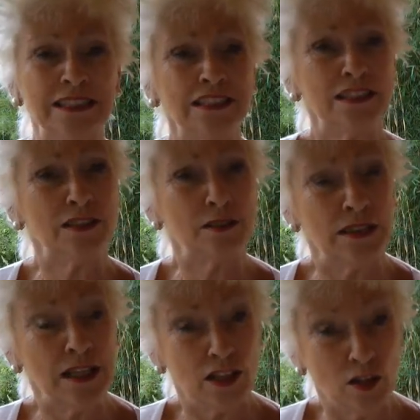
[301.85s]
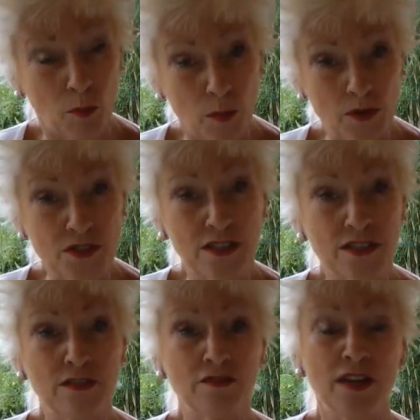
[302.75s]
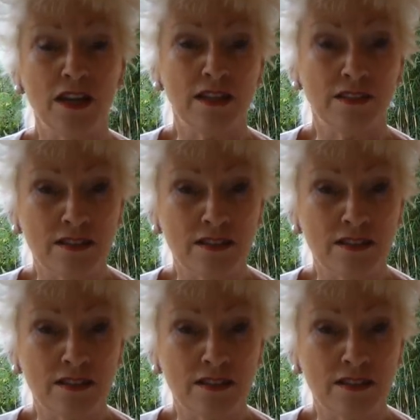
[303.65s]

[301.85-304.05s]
it's not positive, It's